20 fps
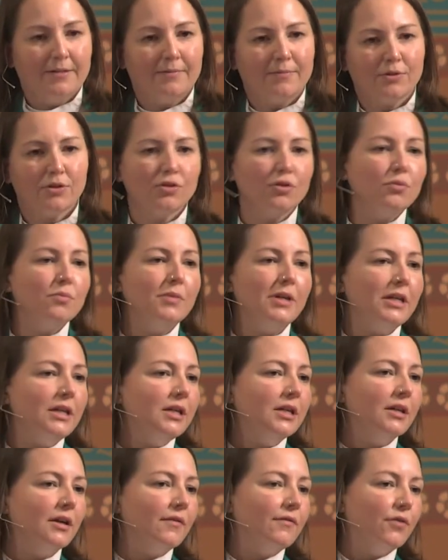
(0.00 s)
So
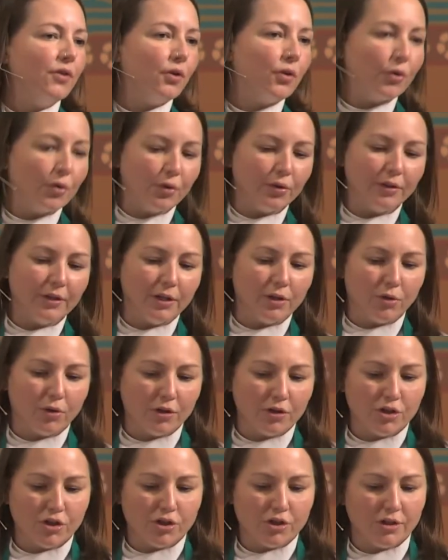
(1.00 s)
many of the early
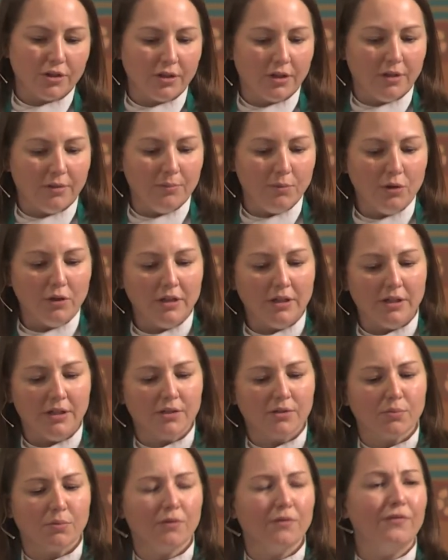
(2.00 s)
Christian
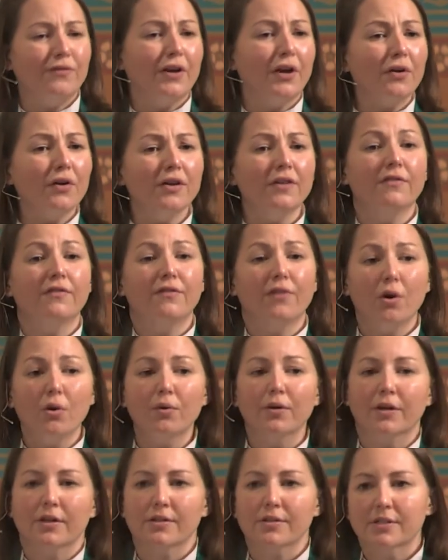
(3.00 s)
communities were very
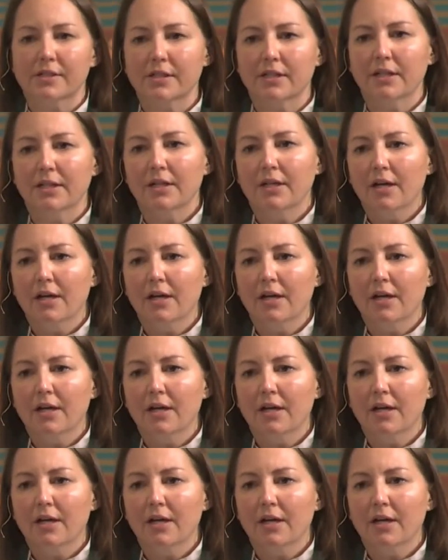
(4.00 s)
focused